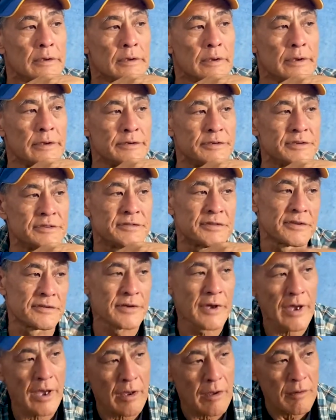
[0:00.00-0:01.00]
and she says,
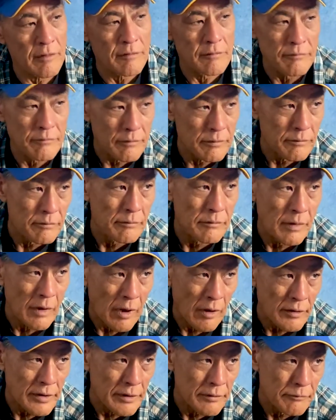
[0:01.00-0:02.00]
"Yeah,
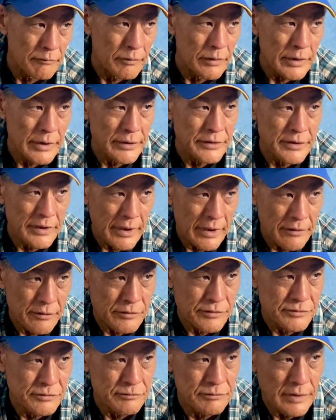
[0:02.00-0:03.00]
we'll get together
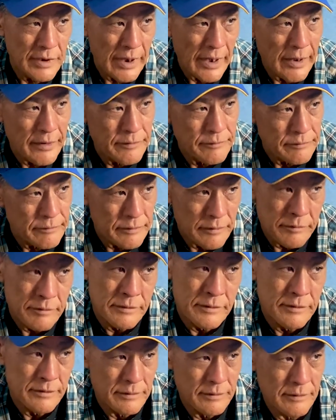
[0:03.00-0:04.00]
soon, Dad."
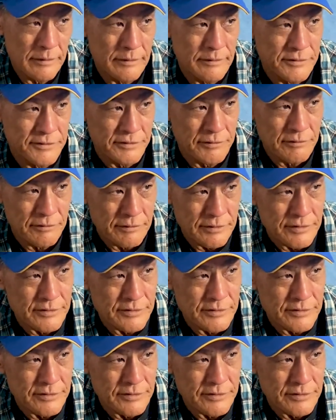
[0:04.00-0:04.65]
Soon.